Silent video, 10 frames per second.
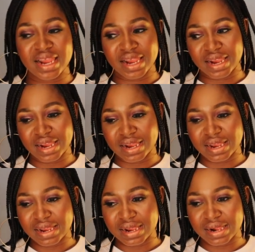
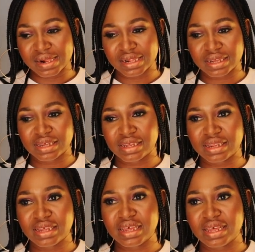Uh,
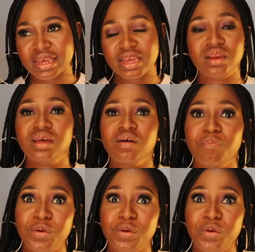a lot of